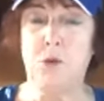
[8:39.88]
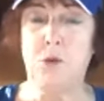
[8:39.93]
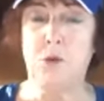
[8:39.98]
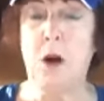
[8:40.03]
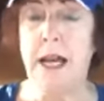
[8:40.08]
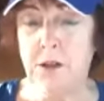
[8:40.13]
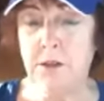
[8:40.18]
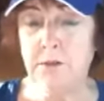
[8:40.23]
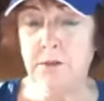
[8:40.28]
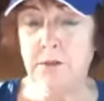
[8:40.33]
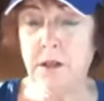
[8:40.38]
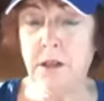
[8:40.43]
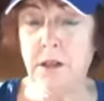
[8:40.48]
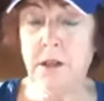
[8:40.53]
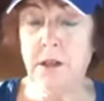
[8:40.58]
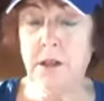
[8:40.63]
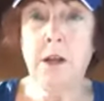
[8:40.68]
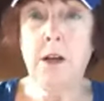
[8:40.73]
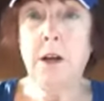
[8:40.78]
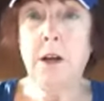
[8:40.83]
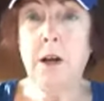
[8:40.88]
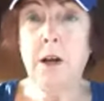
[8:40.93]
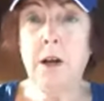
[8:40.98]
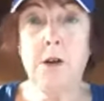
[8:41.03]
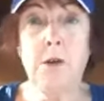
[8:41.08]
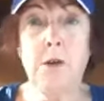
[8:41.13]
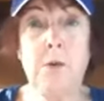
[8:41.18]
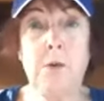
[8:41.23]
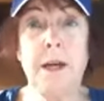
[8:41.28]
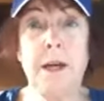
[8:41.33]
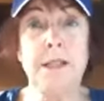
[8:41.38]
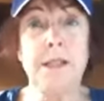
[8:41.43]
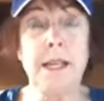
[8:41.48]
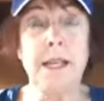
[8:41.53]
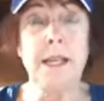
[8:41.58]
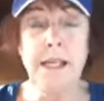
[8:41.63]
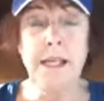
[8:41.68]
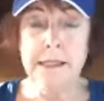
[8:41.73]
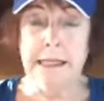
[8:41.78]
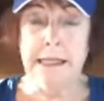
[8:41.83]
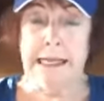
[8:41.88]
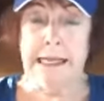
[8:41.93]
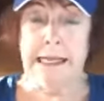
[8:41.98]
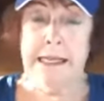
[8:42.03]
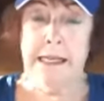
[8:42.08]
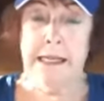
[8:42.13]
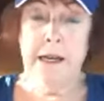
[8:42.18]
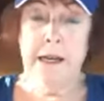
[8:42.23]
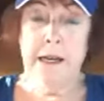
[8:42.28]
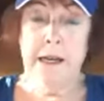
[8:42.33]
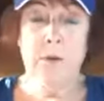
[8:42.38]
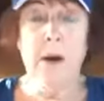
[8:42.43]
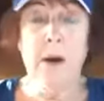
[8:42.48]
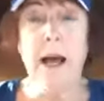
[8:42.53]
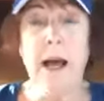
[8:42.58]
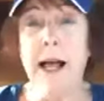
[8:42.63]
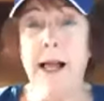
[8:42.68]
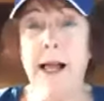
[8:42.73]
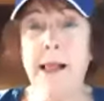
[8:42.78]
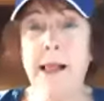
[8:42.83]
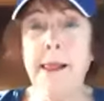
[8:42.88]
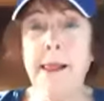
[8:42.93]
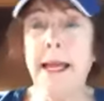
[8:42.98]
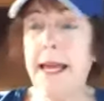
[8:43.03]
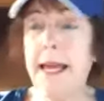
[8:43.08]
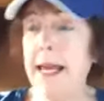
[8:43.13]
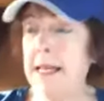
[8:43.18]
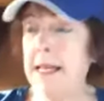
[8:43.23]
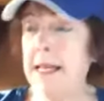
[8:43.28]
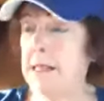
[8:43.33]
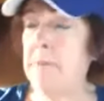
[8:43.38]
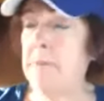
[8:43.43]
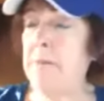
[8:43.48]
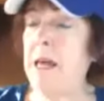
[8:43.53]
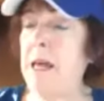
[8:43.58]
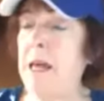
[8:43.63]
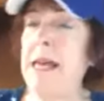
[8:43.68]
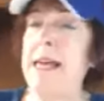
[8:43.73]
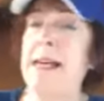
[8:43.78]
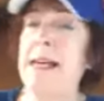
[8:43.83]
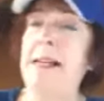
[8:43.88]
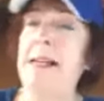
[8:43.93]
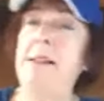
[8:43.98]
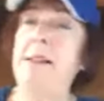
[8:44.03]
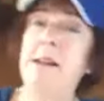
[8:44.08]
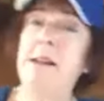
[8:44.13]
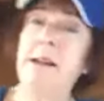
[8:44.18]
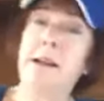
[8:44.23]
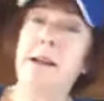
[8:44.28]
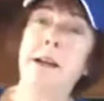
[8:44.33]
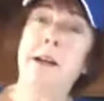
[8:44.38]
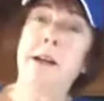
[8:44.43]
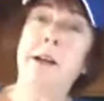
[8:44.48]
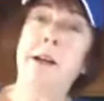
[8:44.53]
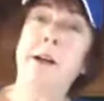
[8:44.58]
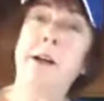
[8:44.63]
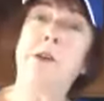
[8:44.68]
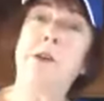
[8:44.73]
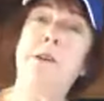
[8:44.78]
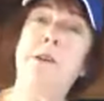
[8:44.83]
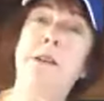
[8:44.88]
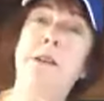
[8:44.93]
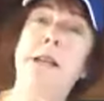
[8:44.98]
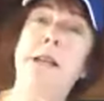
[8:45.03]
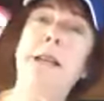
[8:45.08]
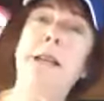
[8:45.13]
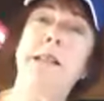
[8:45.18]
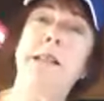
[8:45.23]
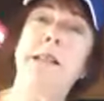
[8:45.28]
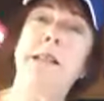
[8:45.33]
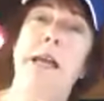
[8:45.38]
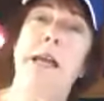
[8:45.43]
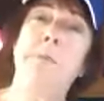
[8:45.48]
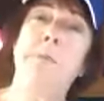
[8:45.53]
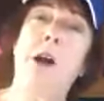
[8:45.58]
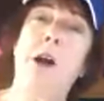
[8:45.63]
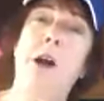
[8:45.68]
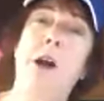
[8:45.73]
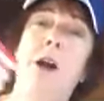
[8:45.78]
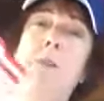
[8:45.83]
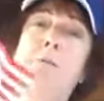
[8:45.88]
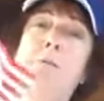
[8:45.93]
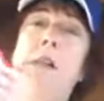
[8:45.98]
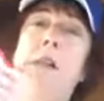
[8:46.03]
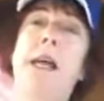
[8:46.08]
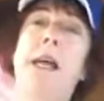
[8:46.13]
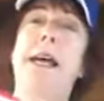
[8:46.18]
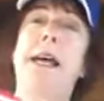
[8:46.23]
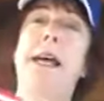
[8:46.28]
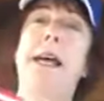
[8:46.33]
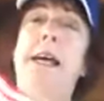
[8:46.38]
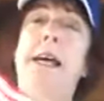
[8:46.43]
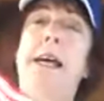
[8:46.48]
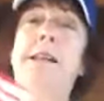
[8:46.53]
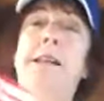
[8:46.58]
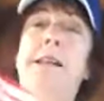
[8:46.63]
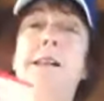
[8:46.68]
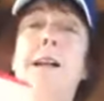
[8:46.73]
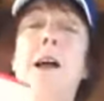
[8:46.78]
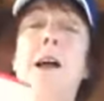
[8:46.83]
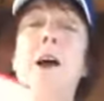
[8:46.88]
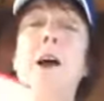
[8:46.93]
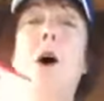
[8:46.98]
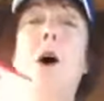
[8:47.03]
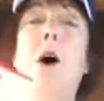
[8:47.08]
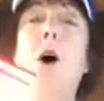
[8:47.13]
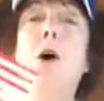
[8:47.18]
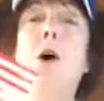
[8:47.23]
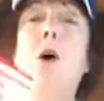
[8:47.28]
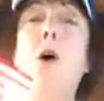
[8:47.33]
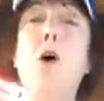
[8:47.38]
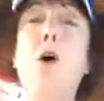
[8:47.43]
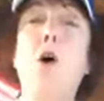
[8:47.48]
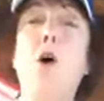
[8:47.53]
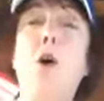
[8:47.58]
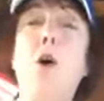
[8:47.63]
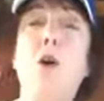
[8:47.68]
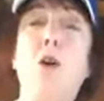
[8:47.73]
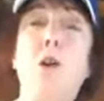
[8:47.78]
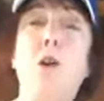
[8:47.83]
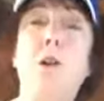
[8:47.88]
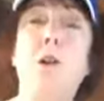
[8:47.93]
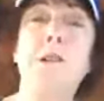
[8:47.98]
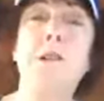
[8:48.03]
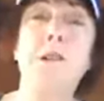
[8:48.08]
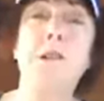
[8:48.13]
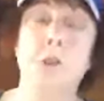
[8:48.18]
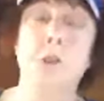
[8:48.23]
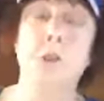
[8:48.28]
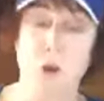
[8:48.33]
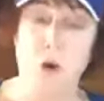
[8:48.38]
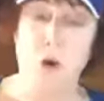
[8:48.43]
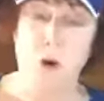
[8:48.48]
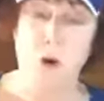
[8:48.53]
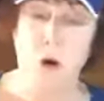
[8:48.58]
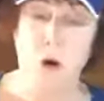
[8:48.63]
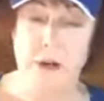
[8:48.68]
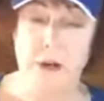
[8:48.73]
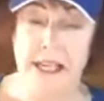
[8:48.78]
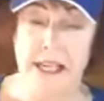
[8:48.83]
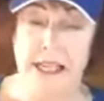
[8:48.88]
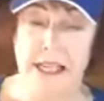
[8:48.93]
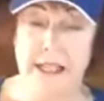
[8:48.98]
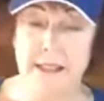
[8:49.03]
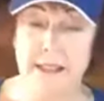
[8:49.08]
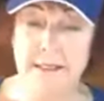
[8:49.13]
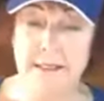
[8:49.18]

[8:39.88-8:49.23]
Driver. Who was he? Well, he's the man who nicknamed our flag Old Glory.